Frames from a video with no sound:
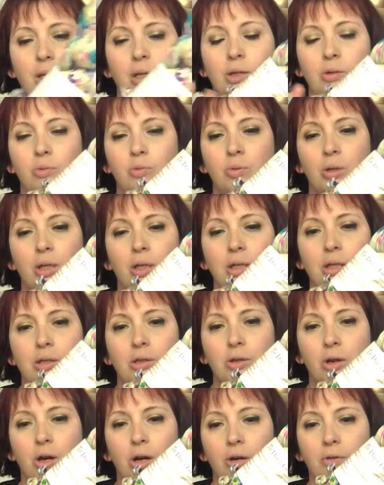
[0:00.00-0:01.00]
It's really
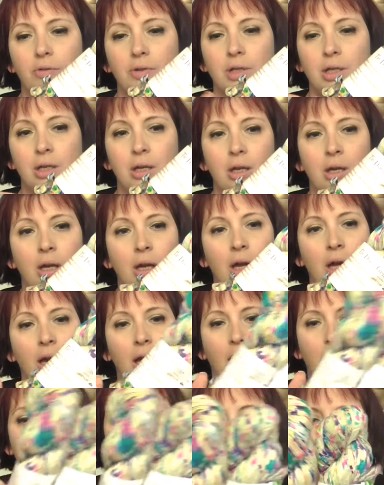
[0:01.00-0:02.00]
soft.
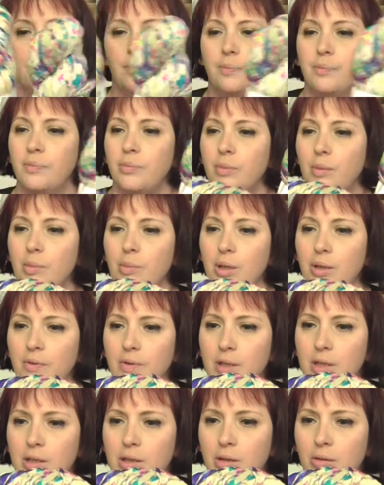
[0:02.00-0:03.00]
I believe
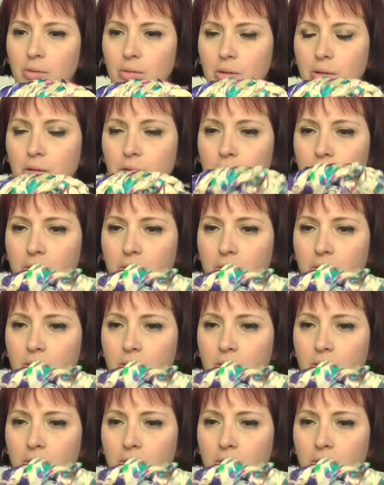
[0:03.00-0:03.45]
it's silk.